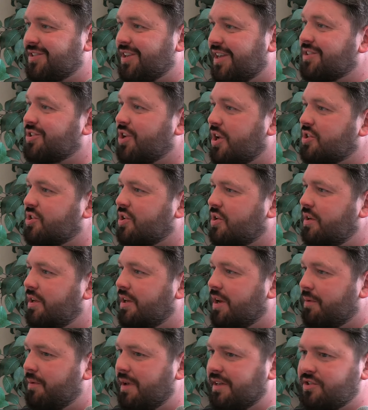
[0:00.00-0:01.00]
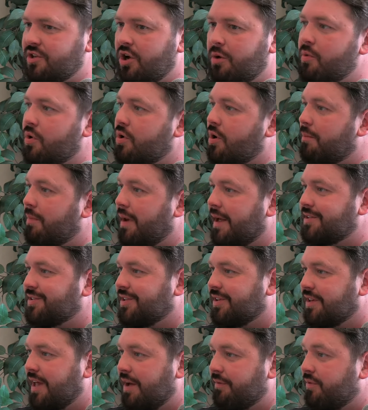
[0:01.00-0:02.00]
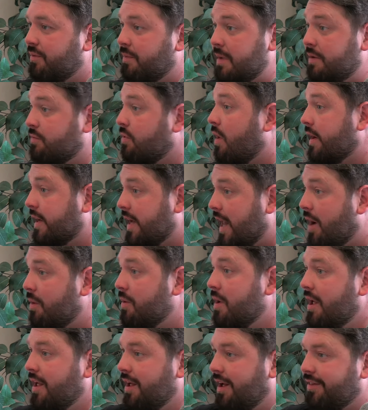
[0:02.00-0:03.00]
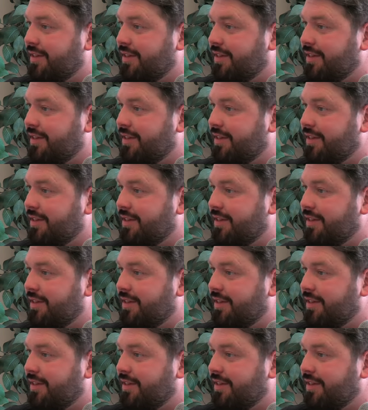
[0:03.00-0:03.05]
it's, it's, it's, you know, it's no more complex than that for me right now.